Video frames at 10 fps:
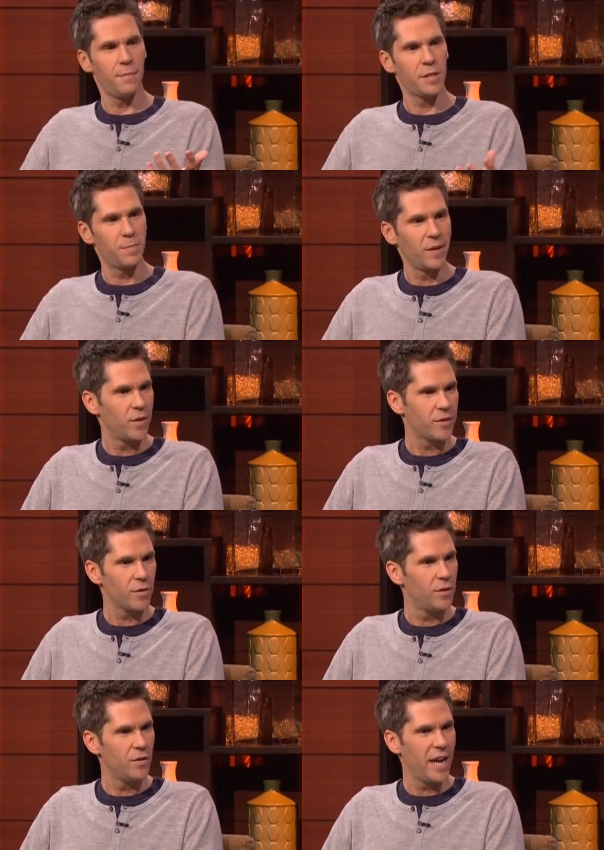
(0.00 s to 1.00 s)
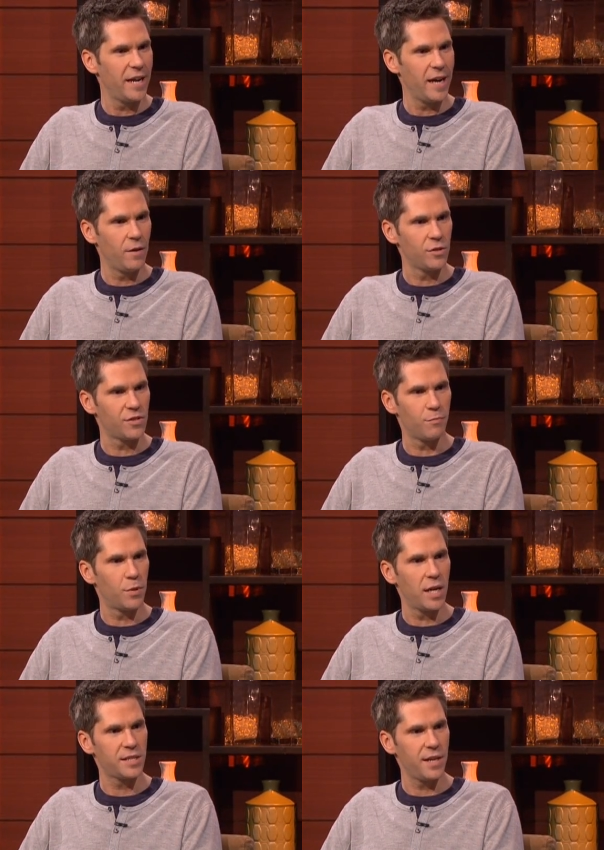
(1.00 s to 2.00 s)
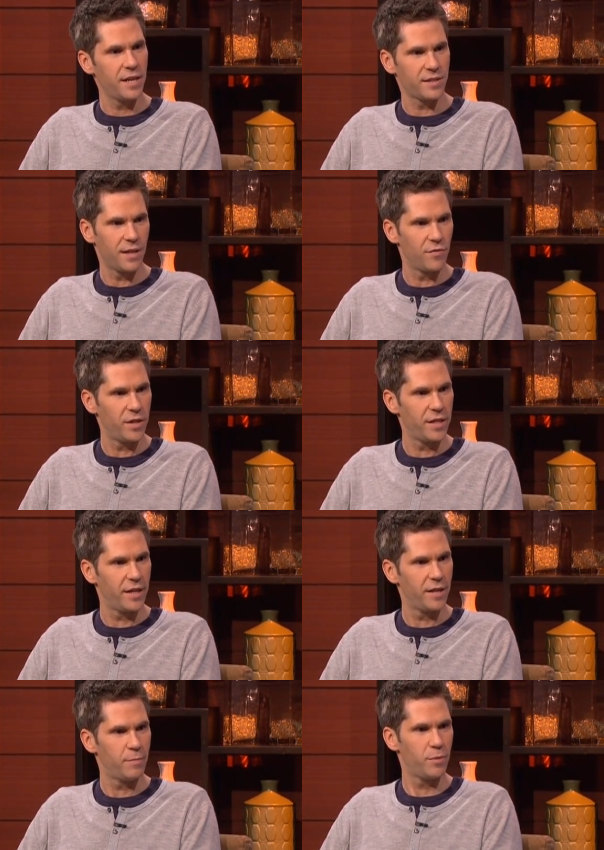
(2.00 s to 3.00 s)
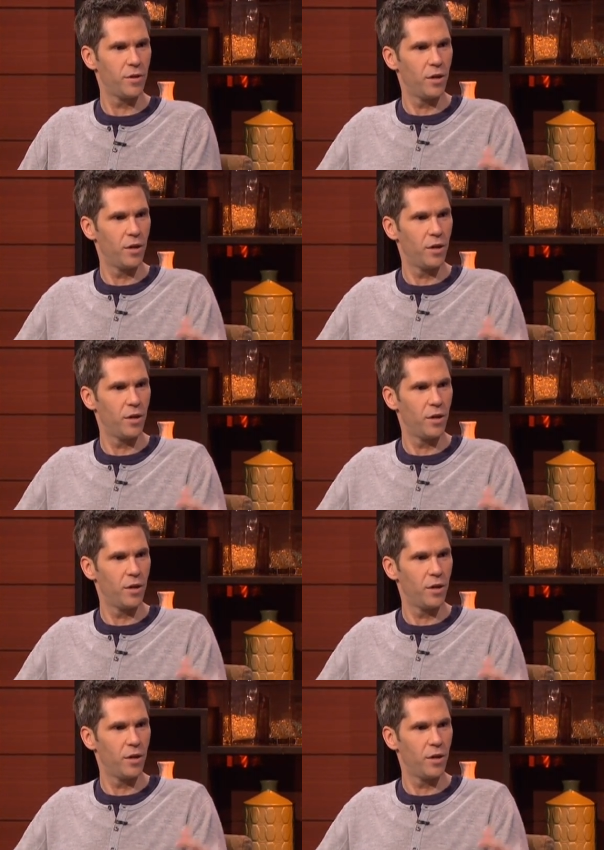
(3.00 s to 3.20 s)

must be going through 8 hours of prosthetics every day to put